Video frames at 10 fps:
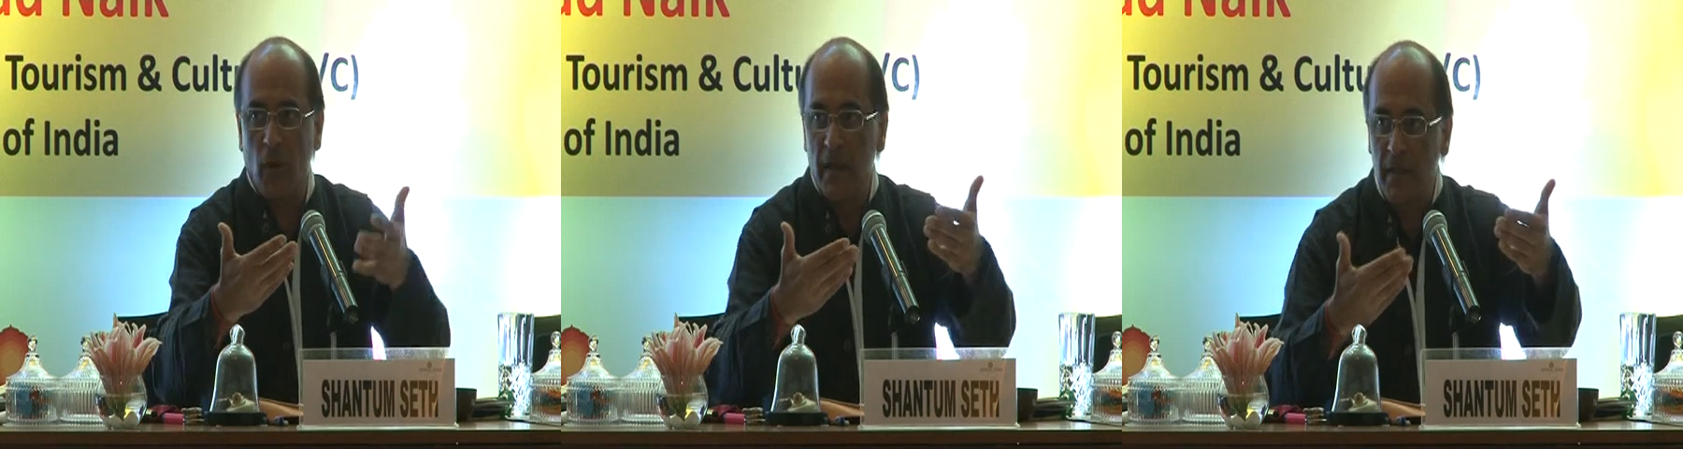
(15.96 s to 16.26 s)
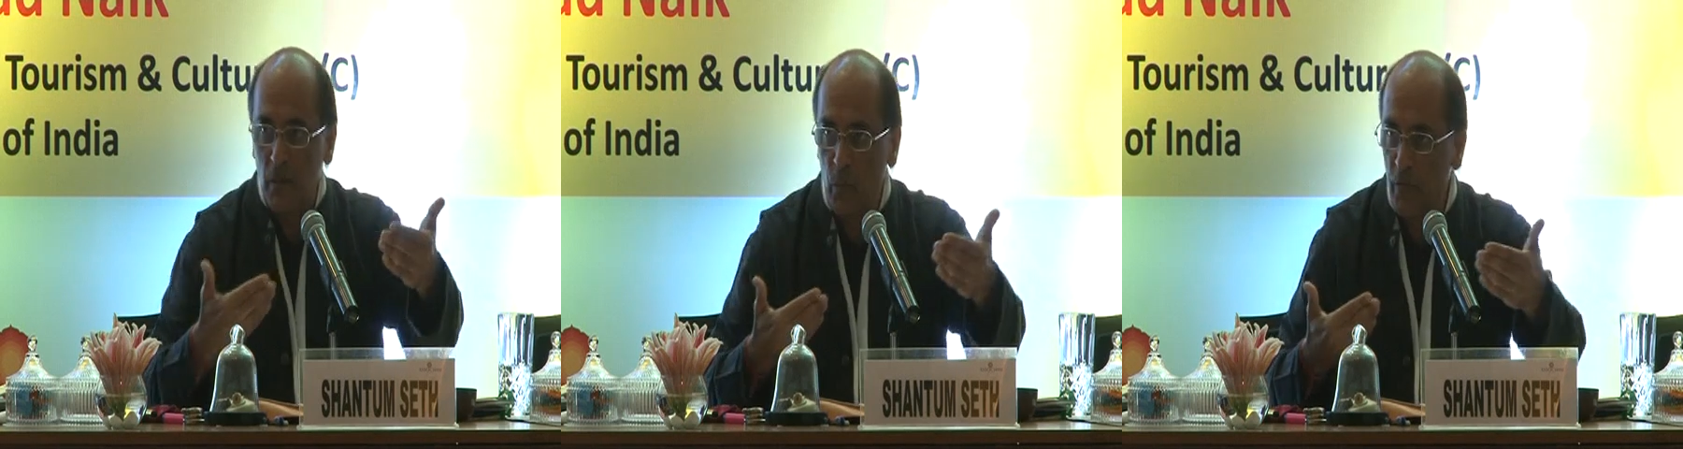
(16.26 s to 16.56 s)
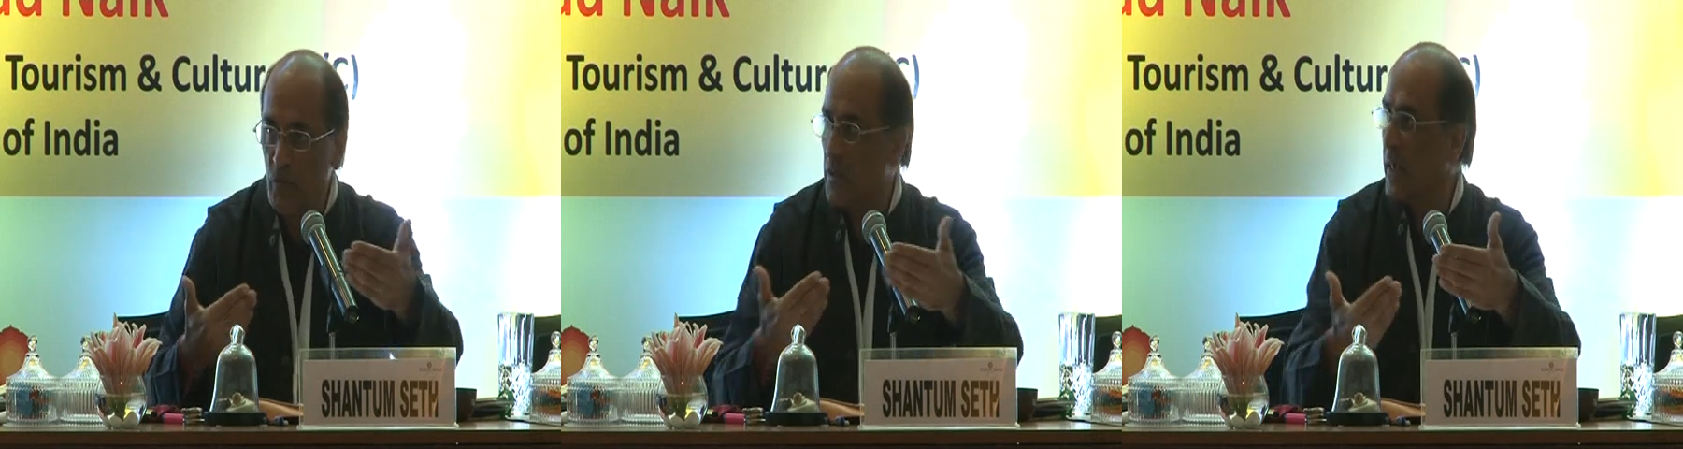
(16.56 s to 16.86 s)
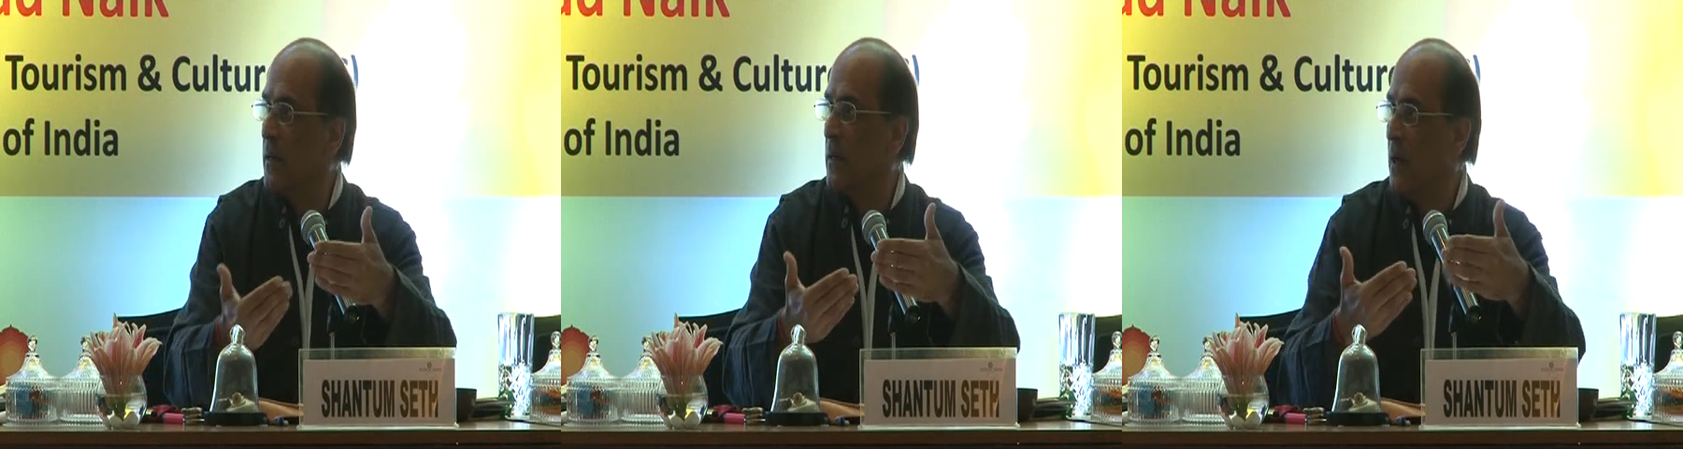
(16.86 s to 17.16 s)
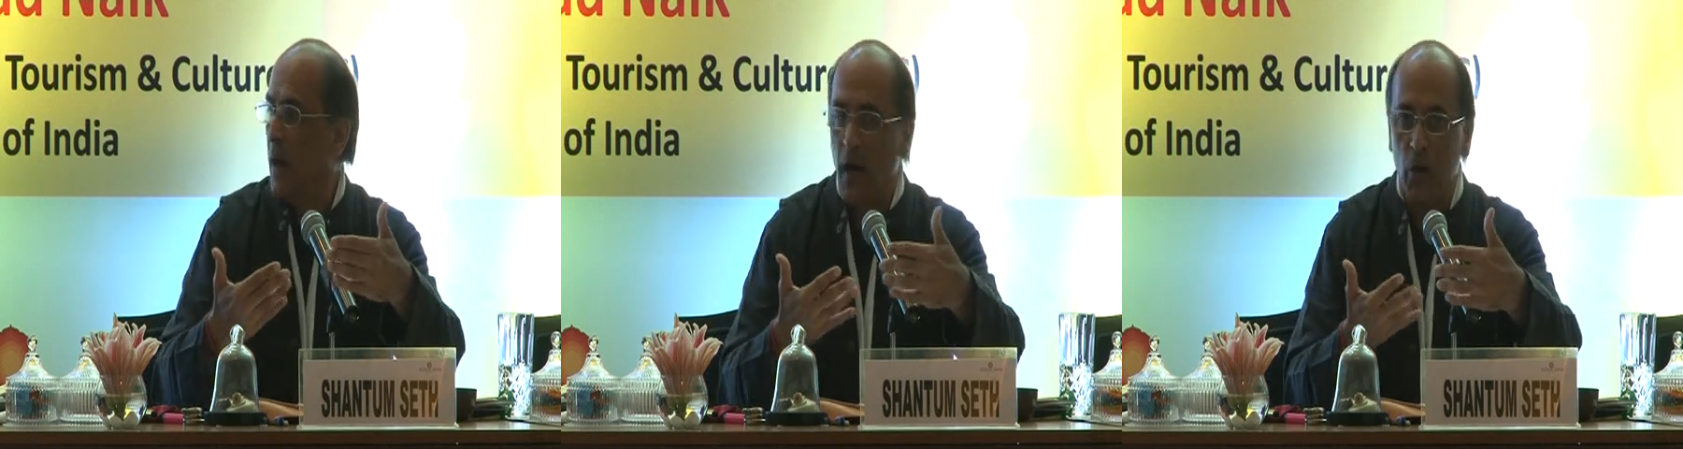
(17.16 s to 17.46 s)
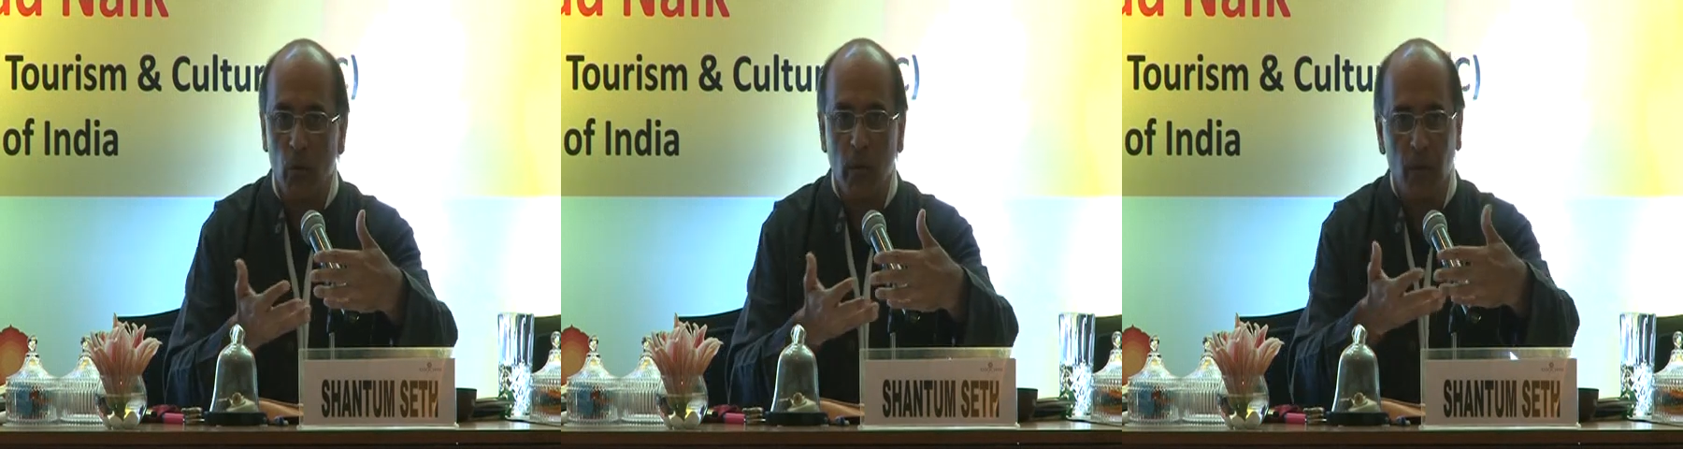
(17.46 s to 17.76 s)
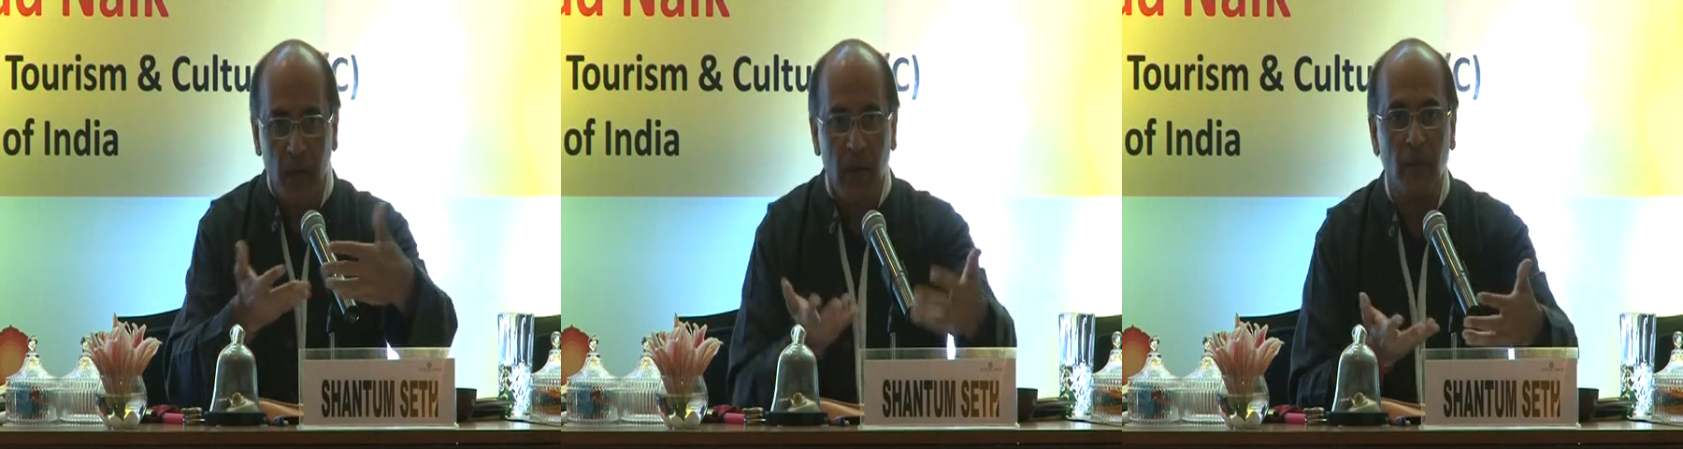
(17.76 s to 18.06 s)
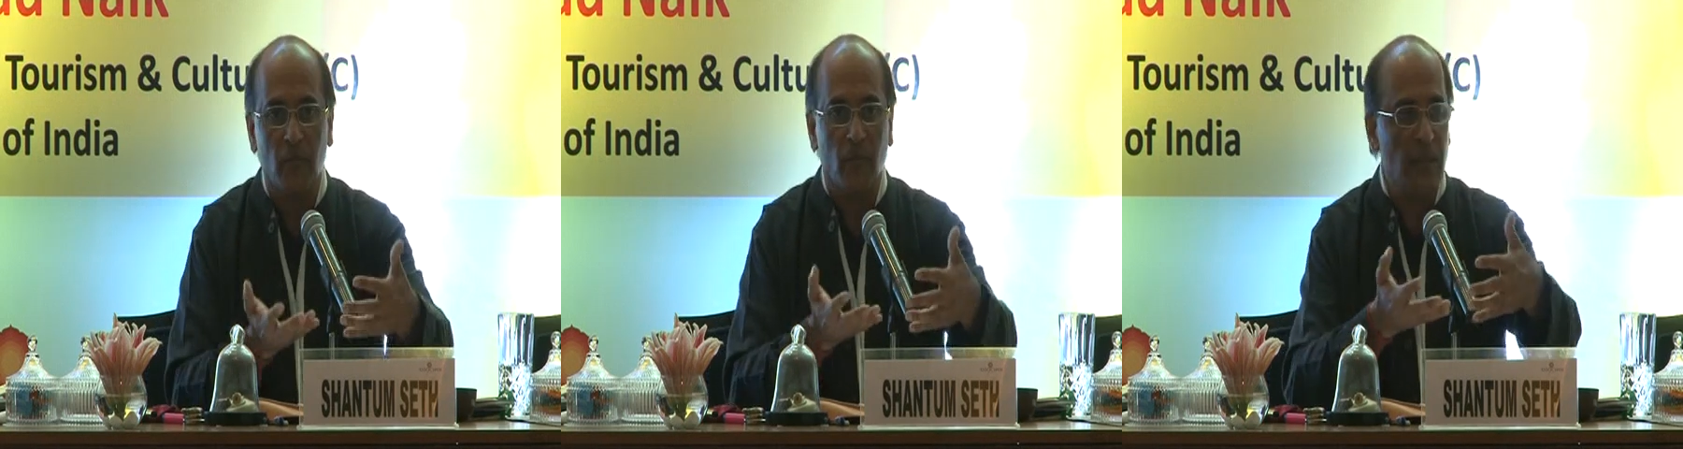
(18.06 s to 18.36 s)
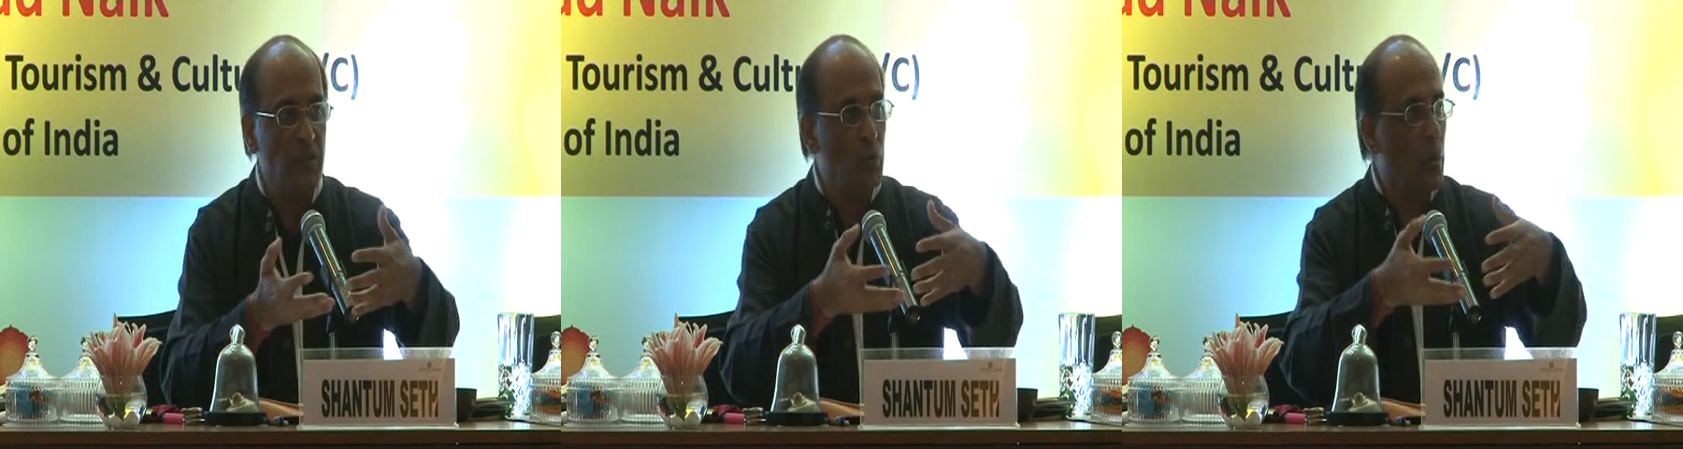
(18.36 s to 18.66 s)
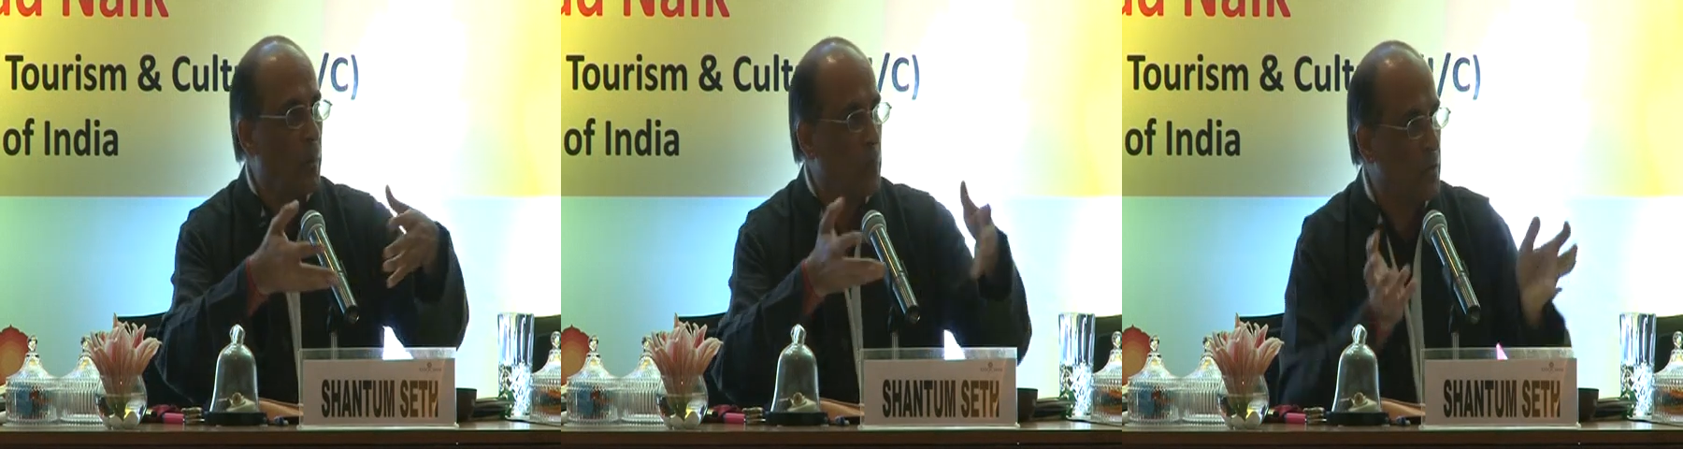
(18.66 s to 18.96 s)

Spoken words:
I think we have to think, how do we bring friends who are